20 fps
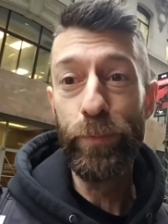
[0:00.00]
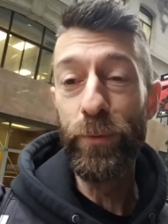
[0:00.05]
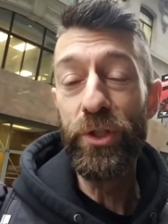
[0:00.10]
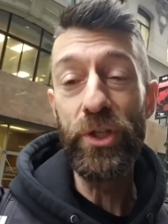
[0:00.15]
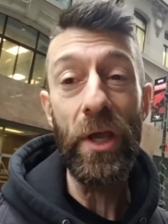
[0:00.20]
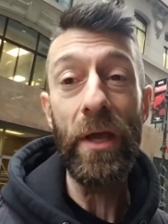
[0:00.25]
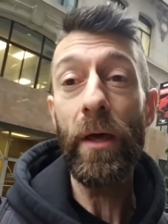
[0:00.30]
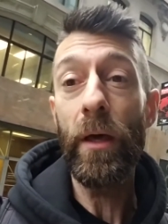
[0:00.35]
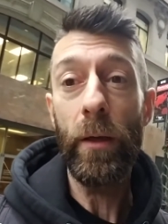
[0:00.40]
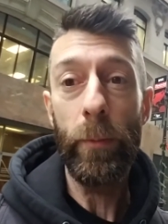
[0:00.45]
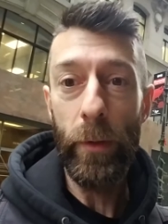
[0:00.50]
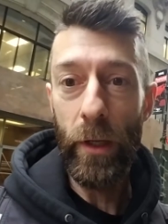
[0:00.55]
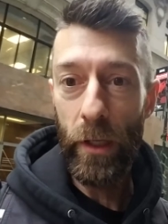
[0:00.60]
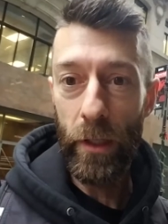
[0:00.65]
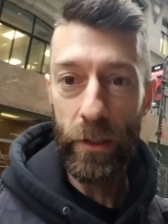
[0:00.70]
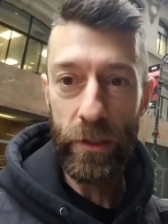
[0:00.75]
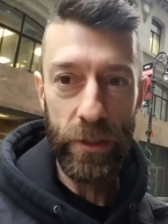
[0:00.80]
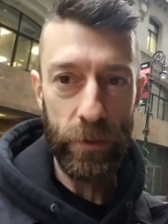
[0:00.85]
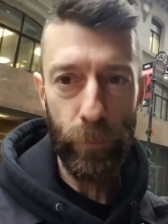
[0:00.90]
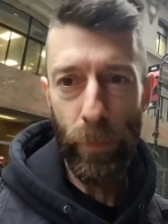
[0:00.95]
gym and
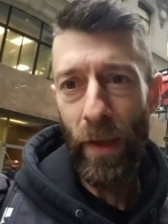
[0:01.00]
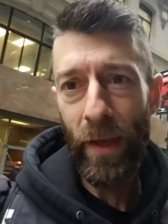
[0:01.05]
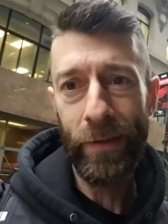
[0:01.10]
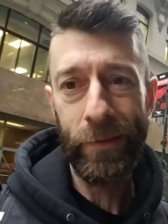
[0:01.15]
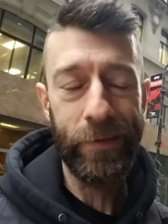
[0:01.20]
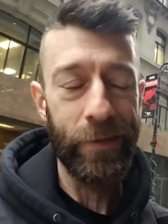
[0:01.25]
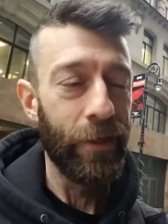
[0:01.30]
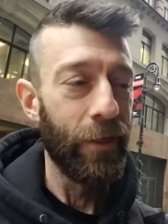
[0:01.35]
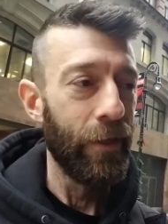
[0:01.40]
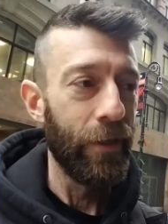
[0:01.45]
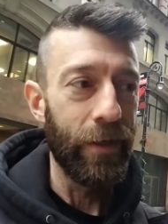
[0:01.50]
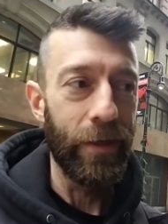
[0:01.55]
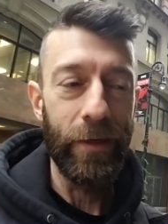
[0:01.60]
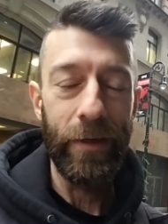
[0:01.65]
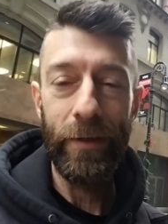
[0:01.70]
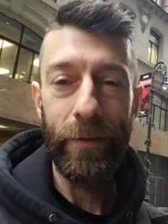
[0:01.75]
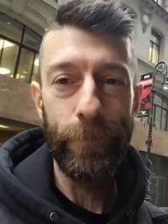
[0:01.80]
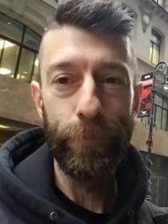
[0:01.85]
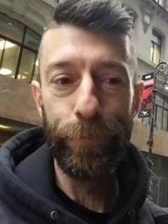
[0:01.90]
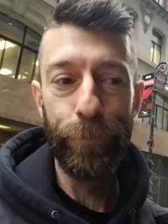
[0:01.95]
expect
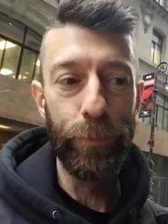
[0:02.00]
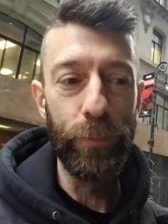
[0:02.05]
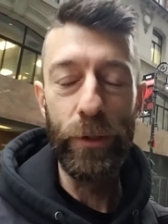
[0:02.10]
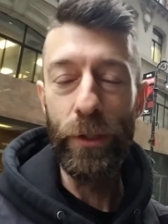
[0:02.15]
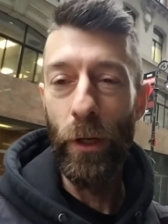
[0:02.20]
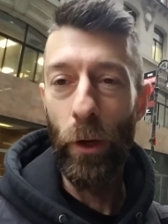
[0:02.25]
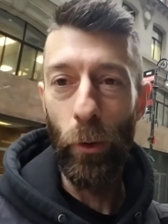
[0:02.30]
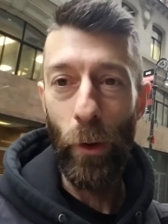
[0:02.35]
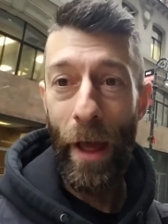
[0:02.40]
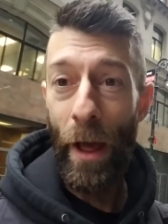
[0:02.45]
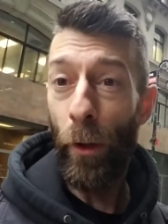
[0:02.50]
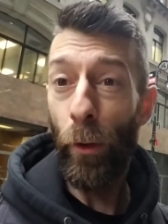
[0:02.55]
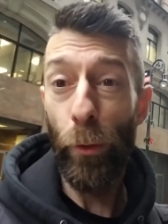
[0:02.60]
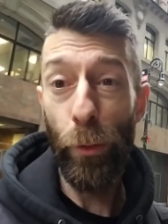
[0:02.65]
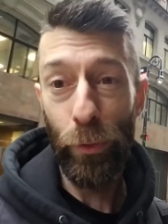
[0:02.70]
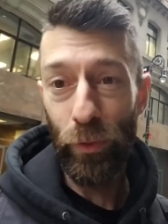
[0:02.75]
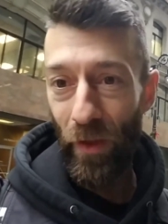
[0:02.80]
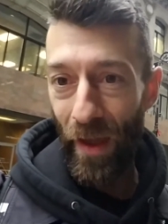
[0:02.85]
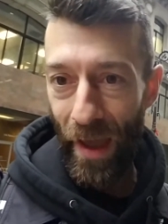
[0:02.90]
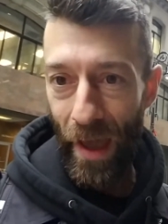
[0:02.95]
uh, you know health
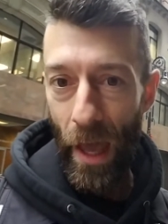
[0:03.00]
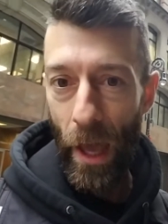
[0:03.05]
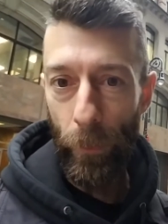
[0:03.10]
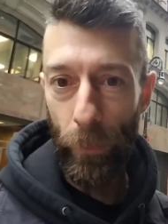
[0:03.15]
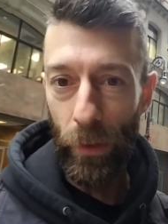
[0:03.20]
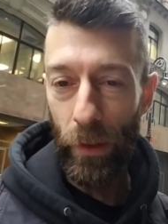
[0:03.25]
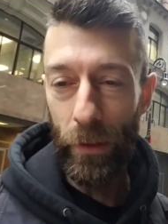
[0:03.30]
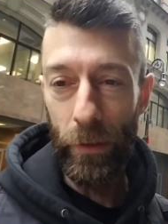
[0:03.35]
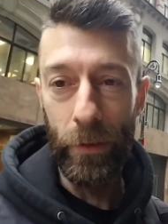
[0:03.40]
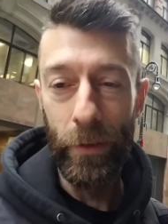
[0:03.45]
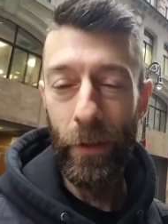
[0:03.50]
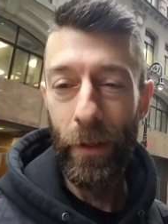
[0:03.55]
to happen.